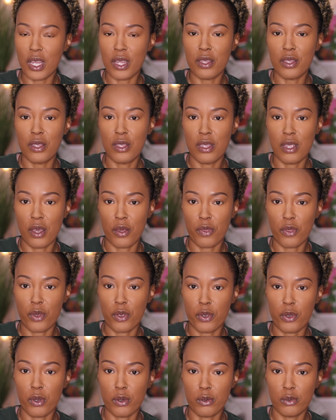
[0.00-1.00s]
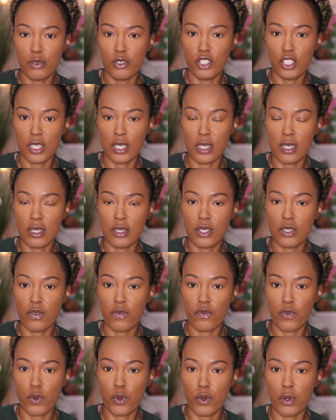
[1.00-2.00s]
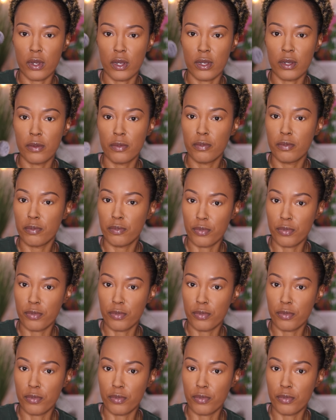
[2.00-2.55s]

another OG Sephora